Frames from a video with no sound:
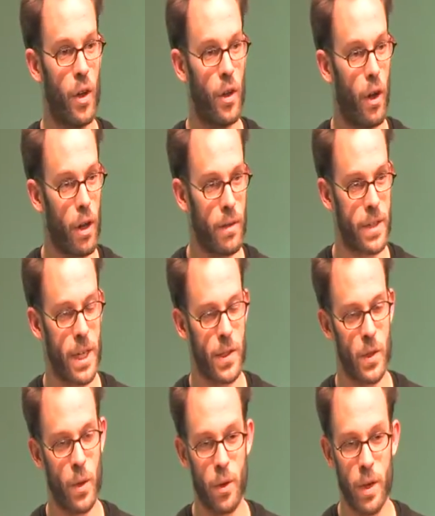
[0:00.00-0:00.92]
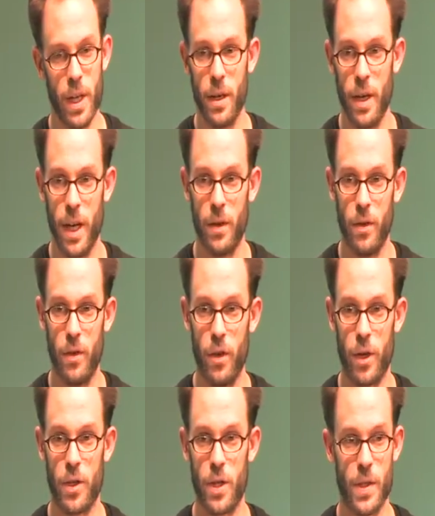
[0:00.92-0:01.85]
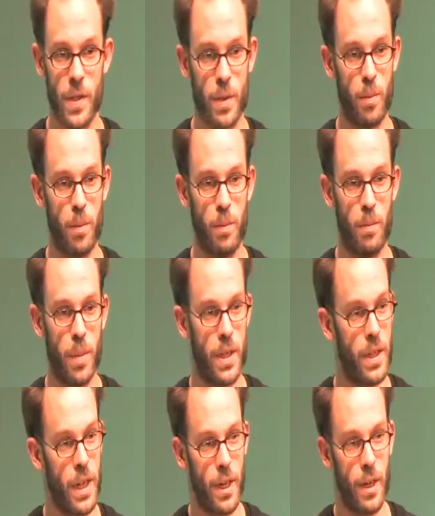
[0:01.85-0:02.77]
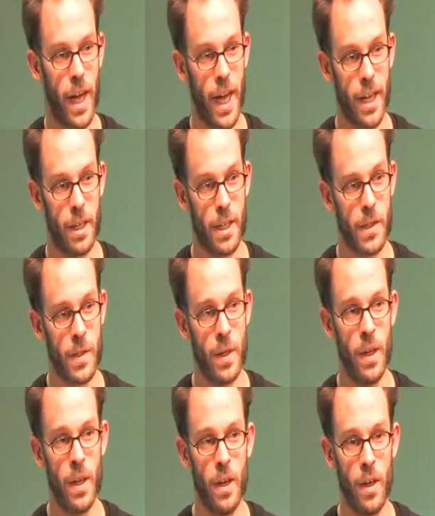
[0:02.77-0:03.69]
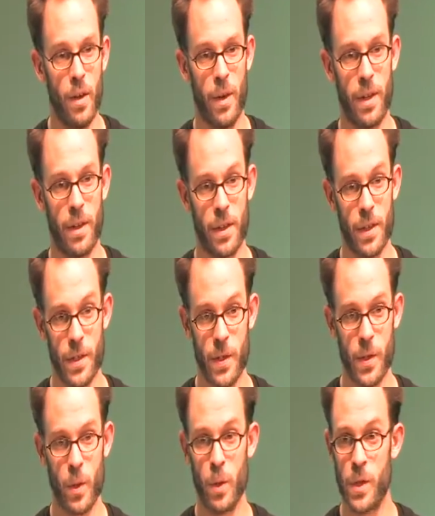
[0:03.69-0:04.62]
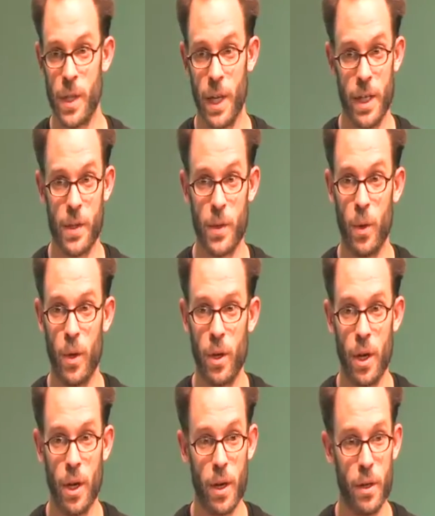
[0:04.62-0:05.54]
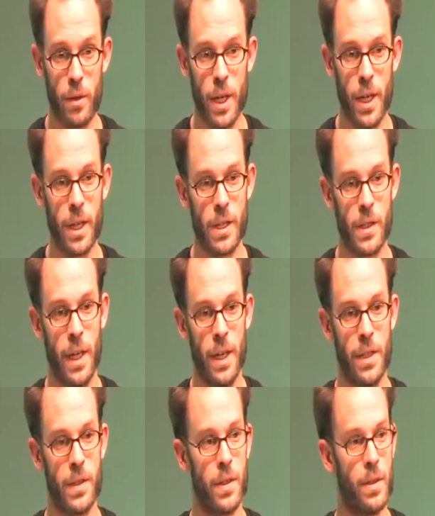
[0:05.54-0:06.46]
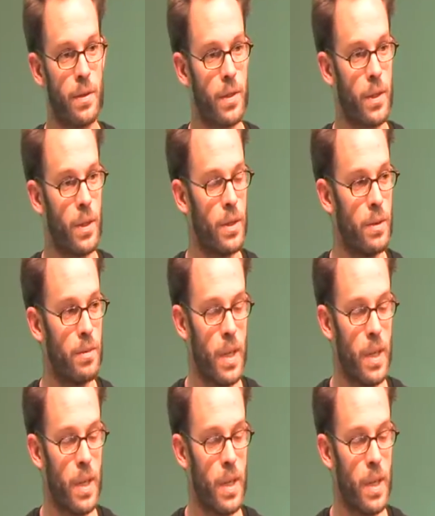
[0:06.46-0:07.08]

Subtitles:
all of that story and not just particular angles, whether this is good sides or critical sides. So